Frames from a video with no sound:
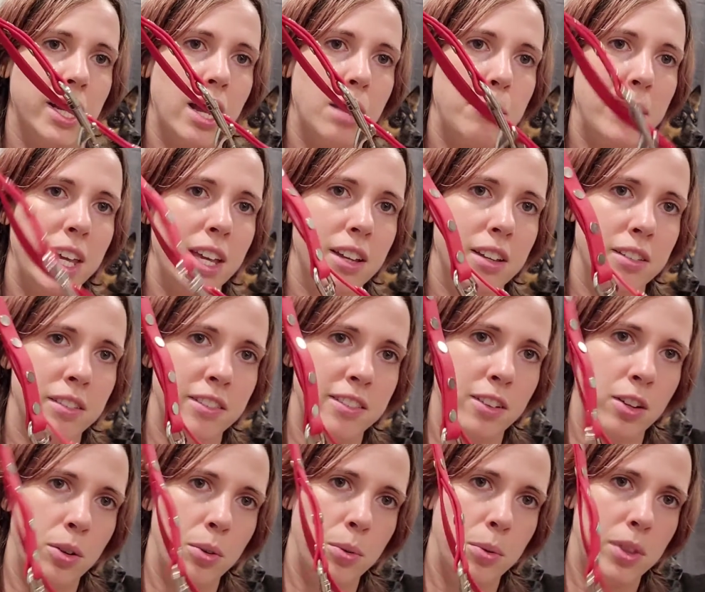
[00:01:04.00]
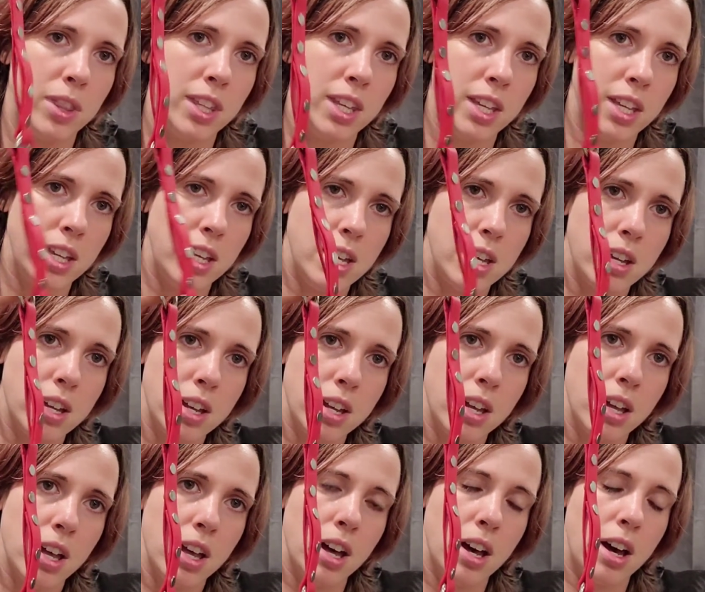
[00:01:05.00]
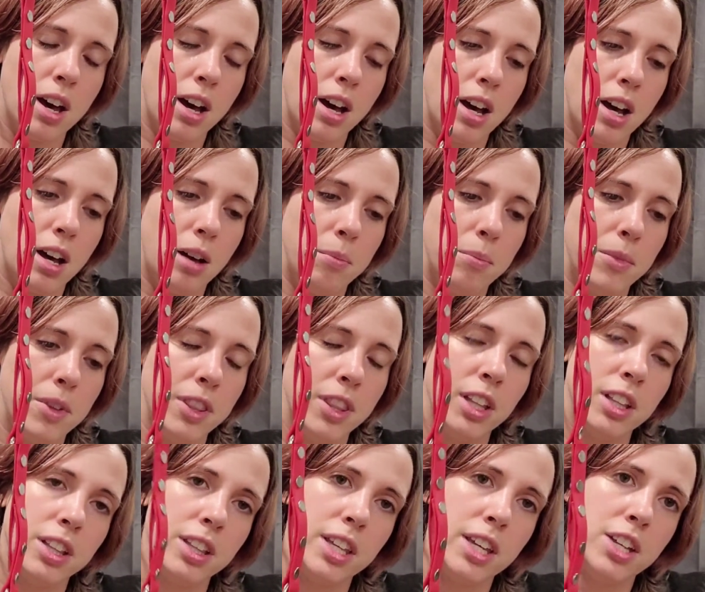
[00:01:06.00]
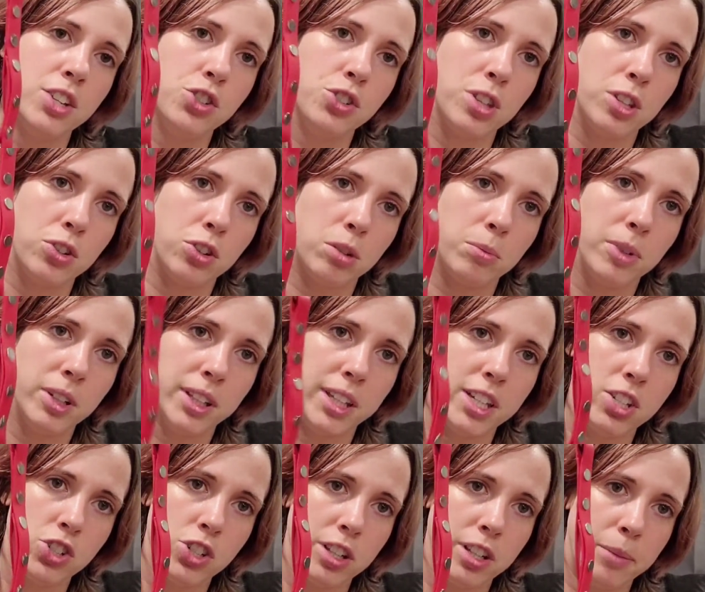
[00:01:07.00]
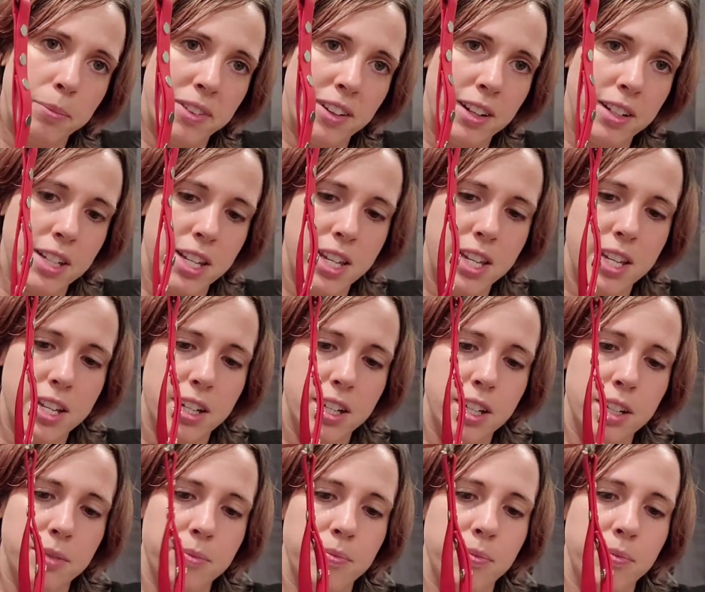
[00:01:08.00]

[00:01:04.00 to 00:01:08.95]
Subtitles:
I make. So the leash, the normal leash, clips onto here.